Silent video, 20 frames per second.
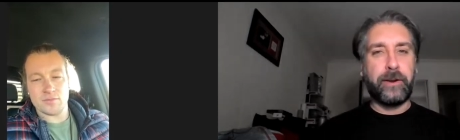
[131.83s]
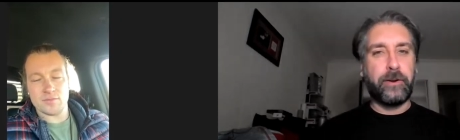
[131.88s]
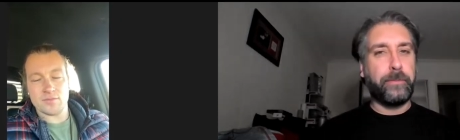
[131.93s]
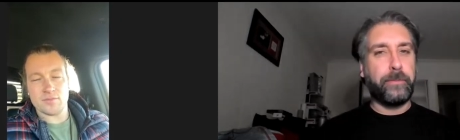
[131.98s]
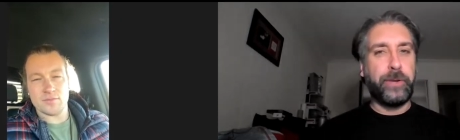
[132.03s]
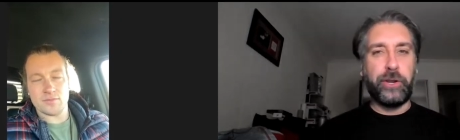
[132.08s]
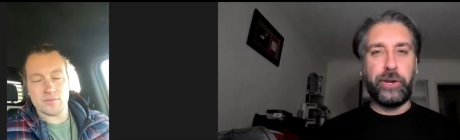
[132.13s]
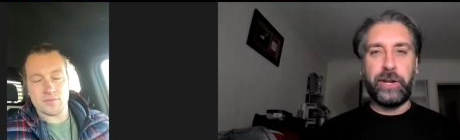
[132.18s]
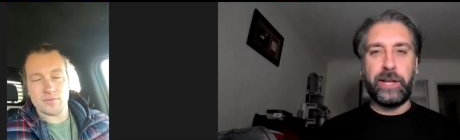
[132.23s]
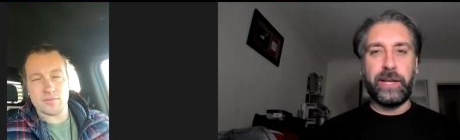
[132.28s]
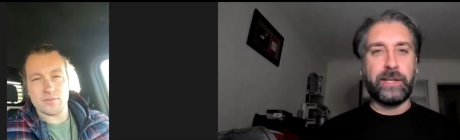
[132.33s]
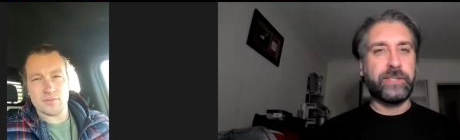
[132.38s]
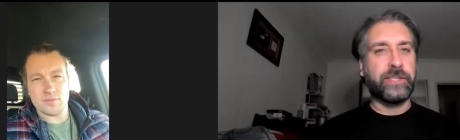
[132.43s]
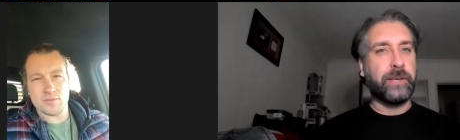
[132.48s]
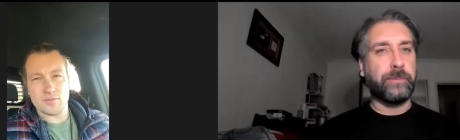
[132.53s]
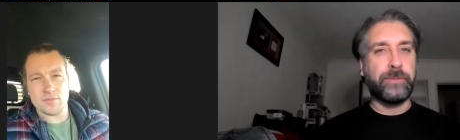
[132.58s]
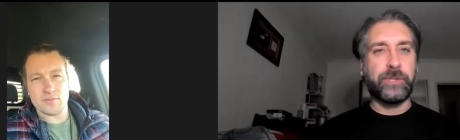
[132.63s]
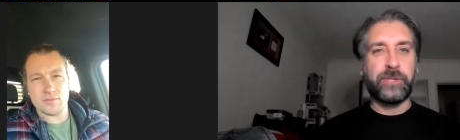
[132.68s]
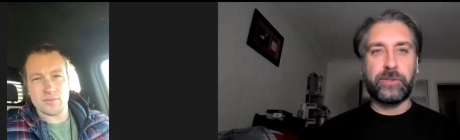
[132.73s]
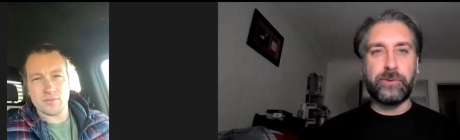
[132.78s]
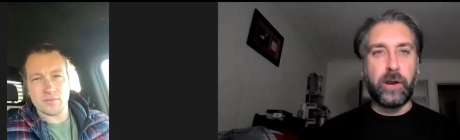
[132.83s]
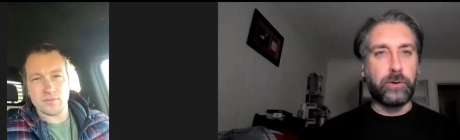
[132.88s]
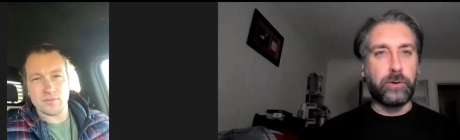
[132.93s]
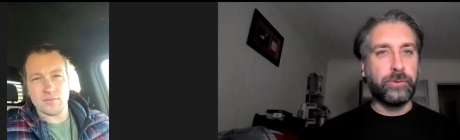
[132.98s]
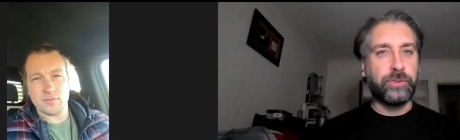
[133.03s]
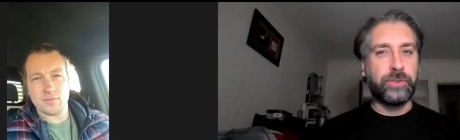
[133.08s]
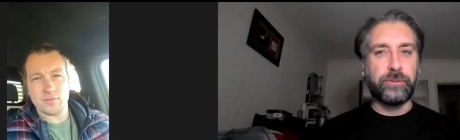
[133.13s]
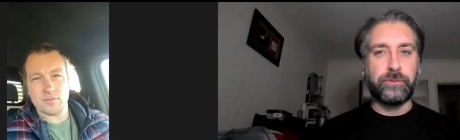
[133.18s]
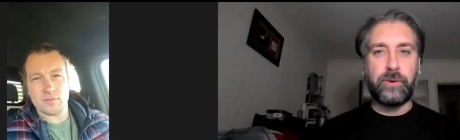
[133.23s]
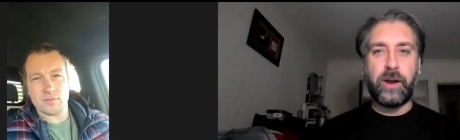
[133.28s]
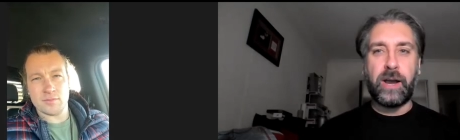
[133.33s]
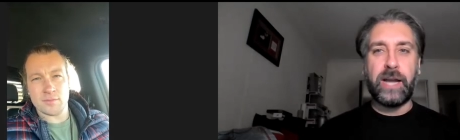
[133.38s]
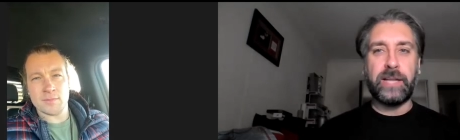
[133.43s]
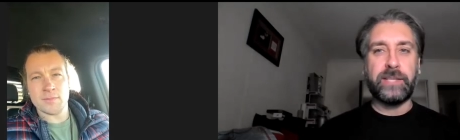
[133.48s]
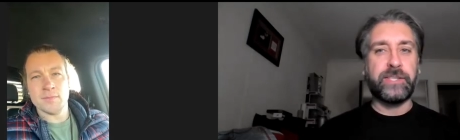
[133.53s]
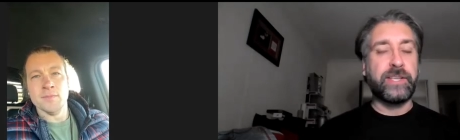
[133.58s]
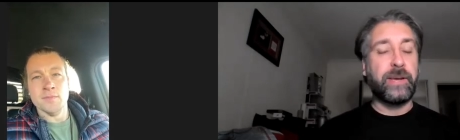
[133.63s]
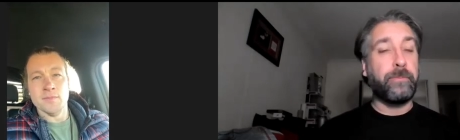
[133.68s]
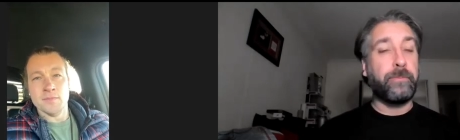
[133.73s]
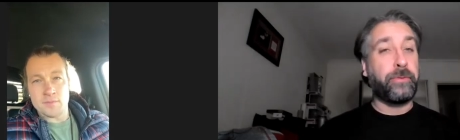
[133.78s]
Speaker 1: it therapeutic, some struggled to
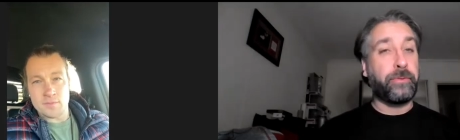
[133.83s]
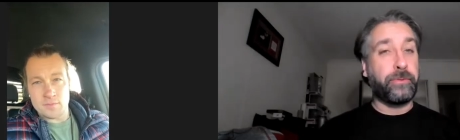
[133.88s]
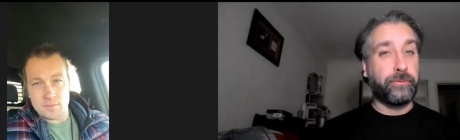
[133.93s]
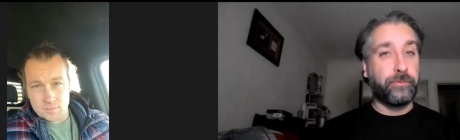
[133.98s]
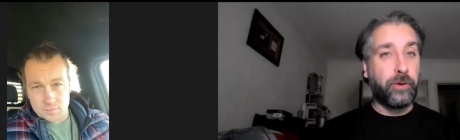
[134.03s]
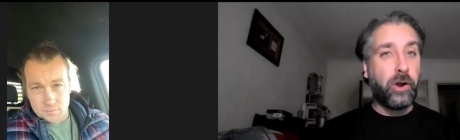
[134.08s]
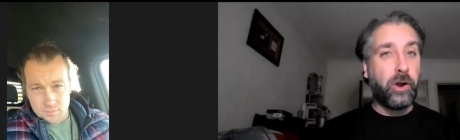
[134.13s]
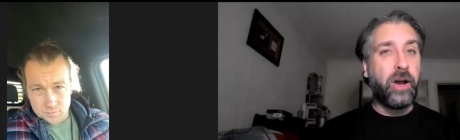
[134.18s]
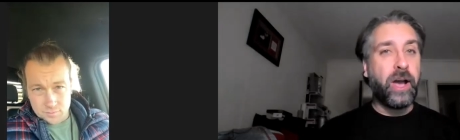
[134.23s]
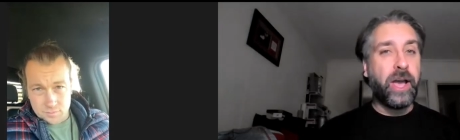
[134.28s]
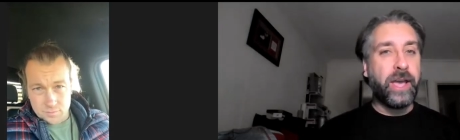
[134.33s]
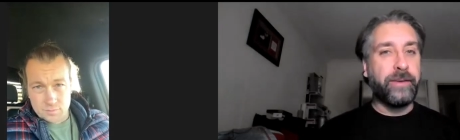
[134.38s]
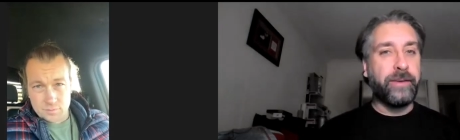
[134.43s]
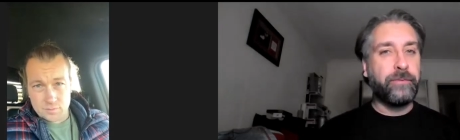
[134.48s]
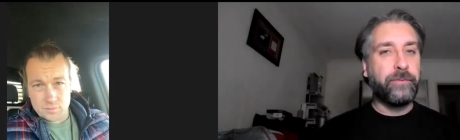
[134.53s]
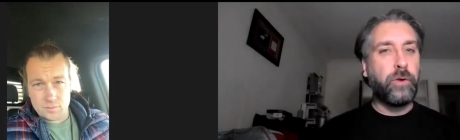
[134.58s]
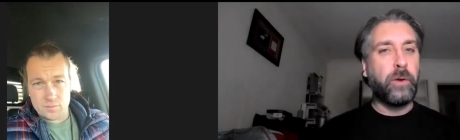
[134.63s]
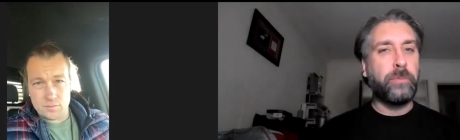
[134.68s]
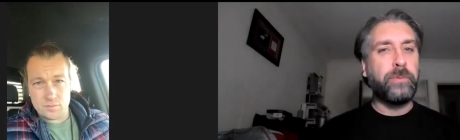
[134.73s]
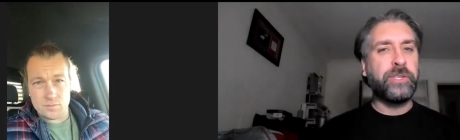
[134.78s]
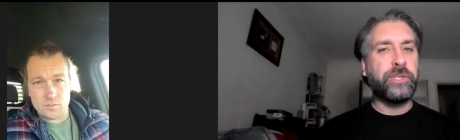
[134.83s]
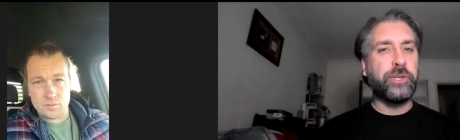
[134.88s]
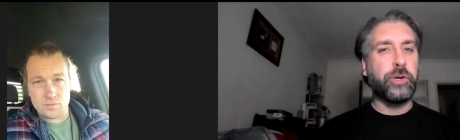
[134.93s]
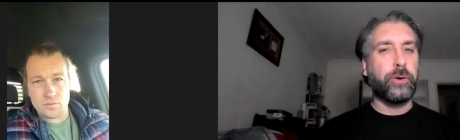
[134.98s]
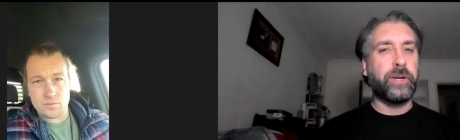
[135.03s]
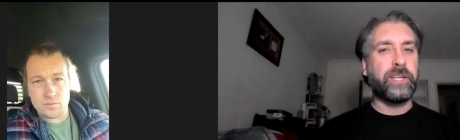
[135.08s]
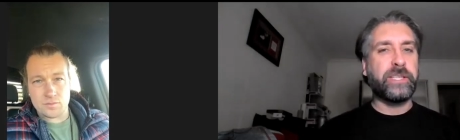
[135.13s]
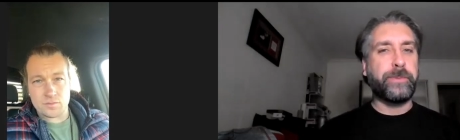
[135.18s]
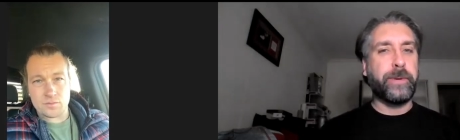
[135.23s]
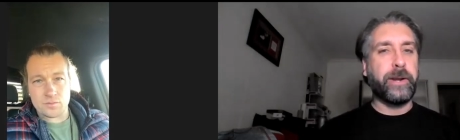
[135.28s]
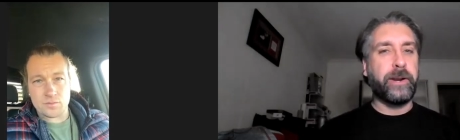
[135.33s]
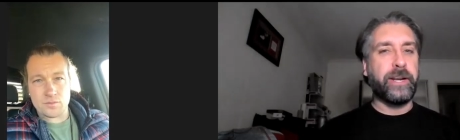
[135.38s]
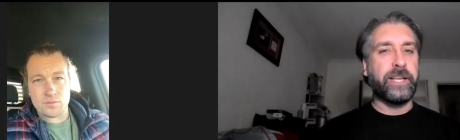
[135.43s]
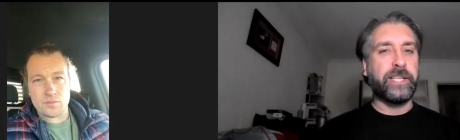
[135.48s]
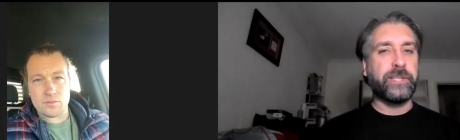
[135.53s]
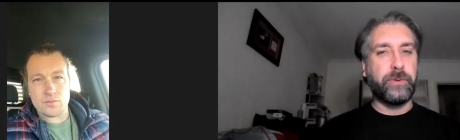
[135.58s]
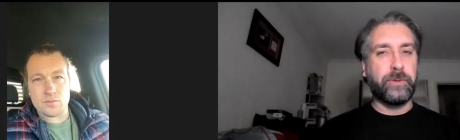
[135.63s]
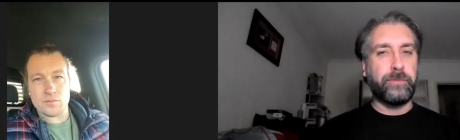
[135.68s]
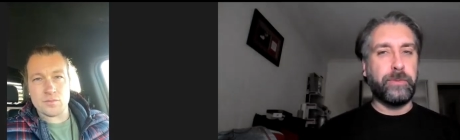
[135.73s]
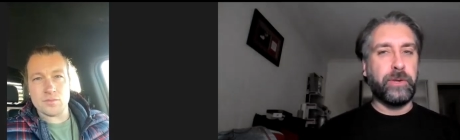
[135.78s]
write, some thrived. What was your
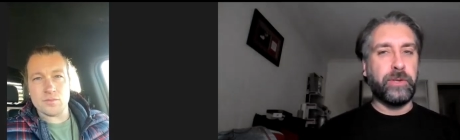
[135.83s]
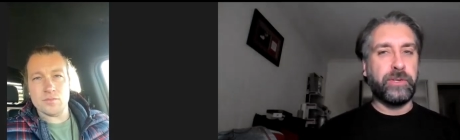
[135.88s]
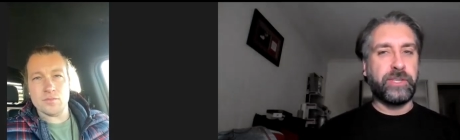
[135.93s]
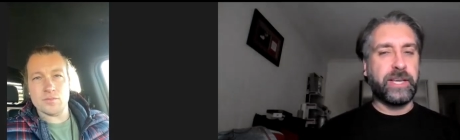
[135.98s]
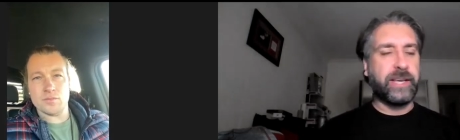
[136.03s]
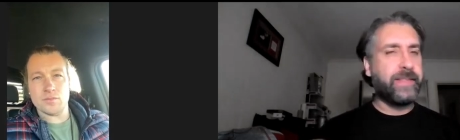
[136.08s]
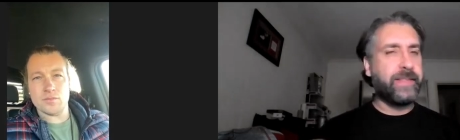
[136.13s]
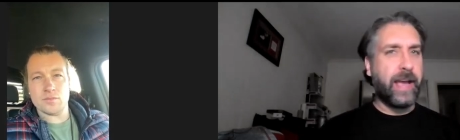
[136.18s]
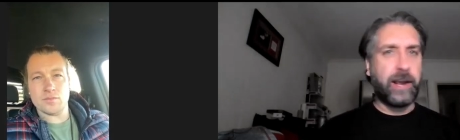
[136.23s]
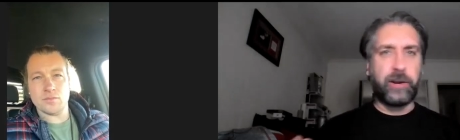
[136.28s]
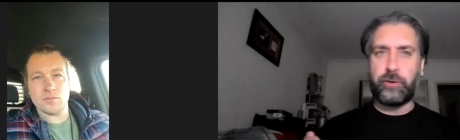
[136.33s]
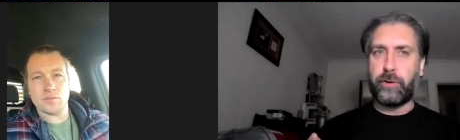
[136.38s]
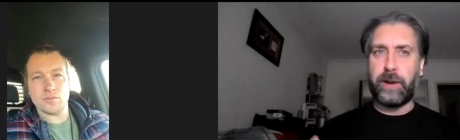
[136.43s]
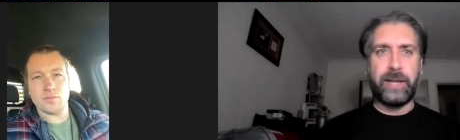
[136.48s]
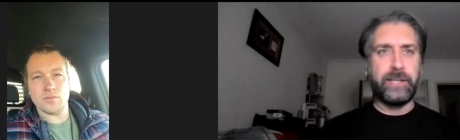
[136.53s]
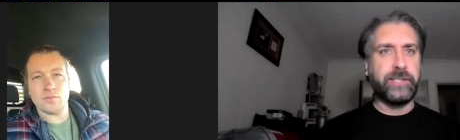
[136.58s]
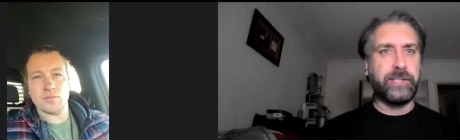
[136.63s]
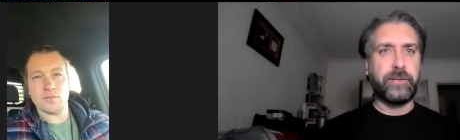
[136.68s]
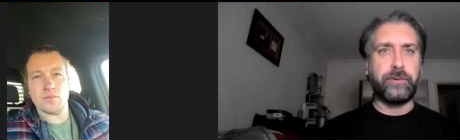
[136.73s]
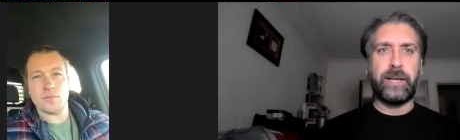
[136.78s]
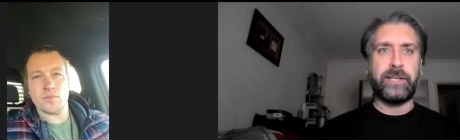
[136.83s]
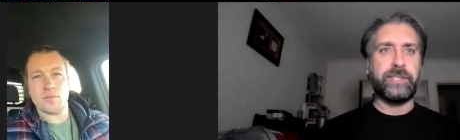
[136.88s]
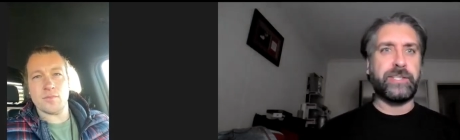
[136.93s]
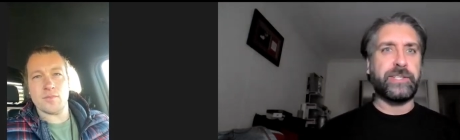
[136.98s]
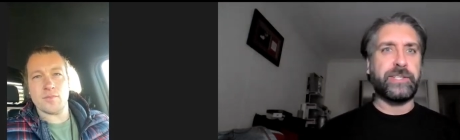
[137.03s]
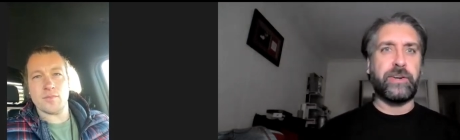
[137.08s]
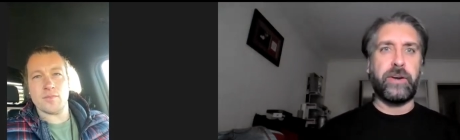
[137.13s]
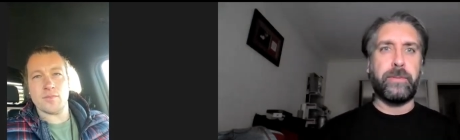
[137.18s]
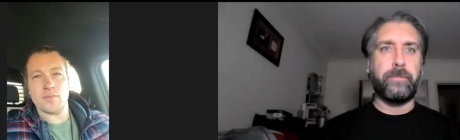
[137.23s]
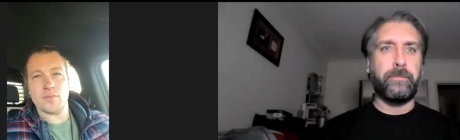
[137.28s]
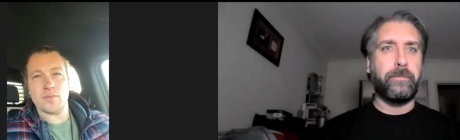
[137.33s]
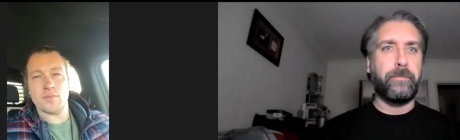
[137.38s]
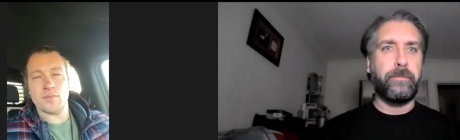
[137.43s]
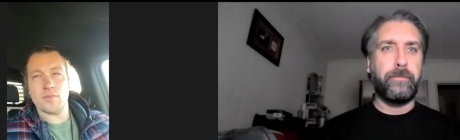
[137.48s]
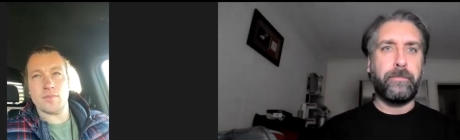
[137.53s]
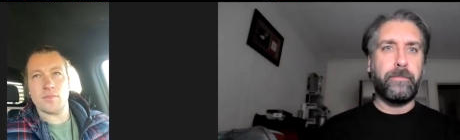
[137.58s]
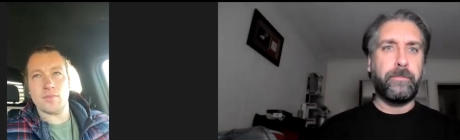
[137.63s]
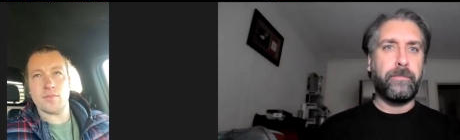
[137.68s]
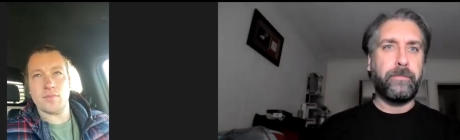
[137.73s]
experience with music in that crazy, crazy time?